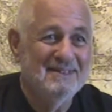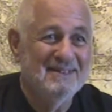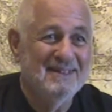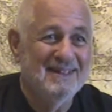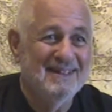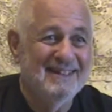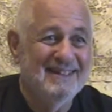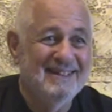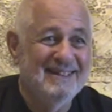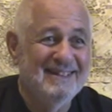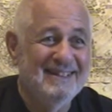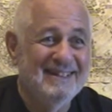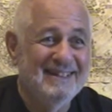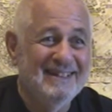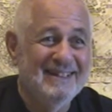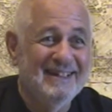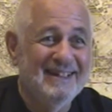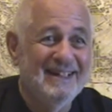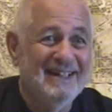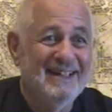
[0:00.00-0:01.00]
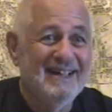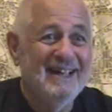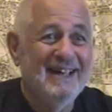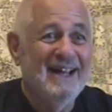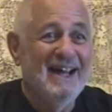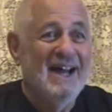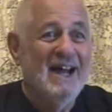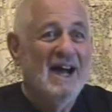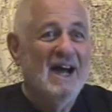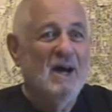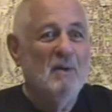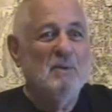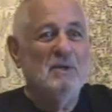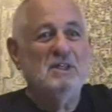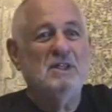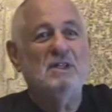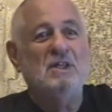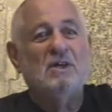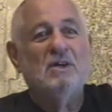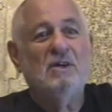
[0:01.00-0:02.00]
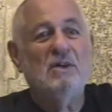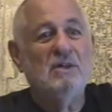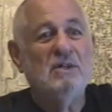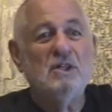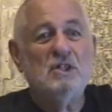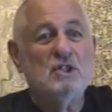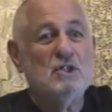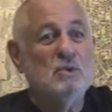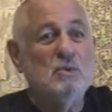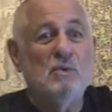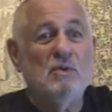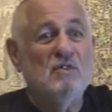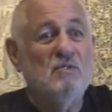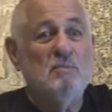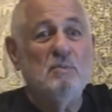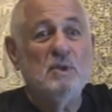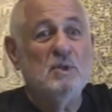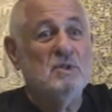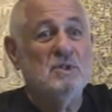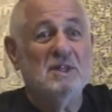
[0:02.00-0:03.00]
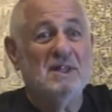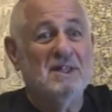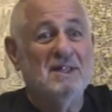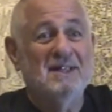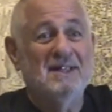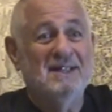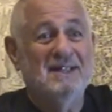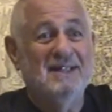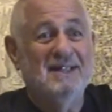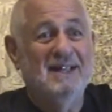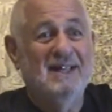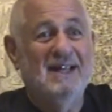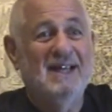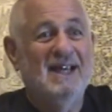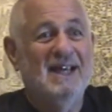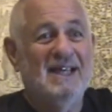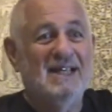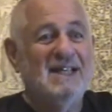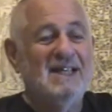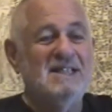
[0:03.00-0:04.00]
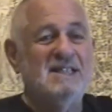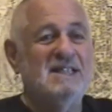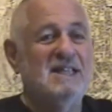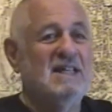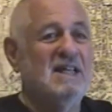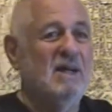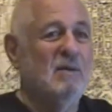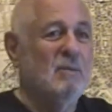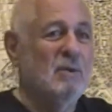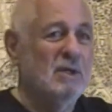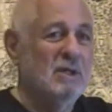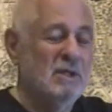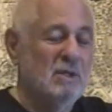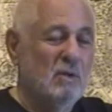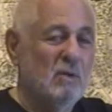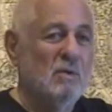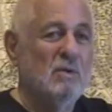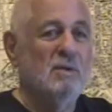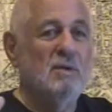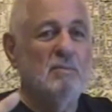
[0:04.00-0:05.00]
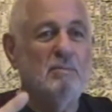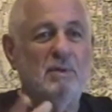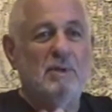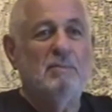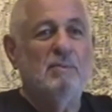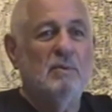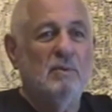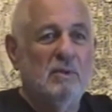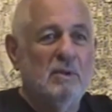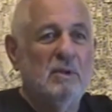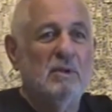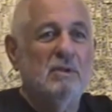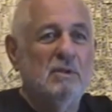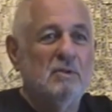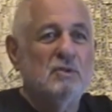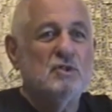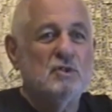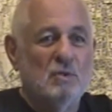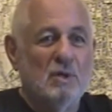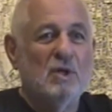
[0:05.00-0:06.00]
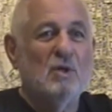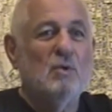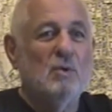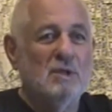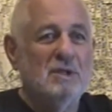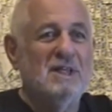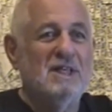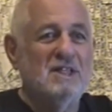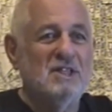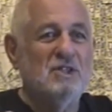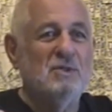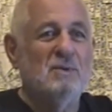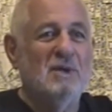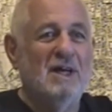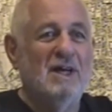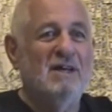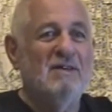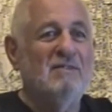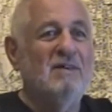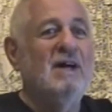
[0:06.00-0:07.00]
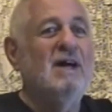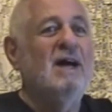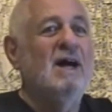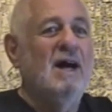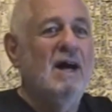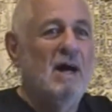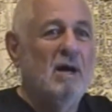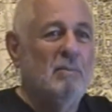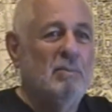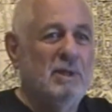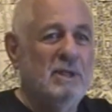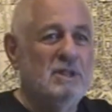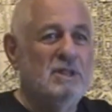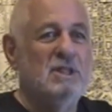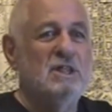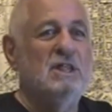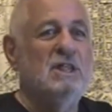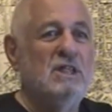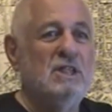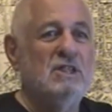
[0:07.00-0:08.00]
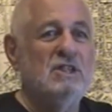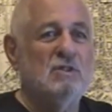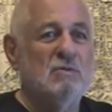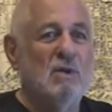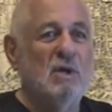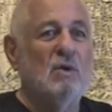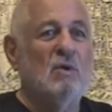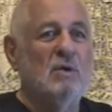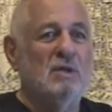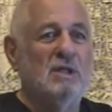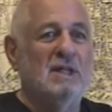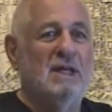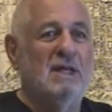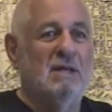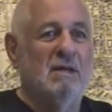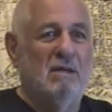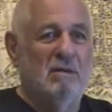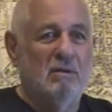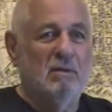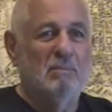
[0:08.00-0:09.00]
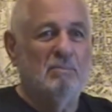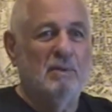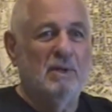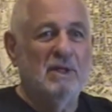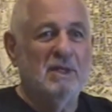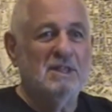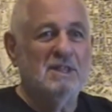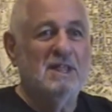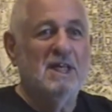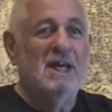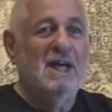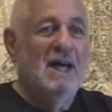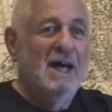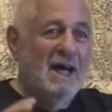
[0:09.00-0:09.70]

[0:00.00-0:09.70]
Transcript: Right? I went to the Curtis School of Music, and I said, I want all the people, all the little string quartets you have. I'll pay each string quartet 100 bucks.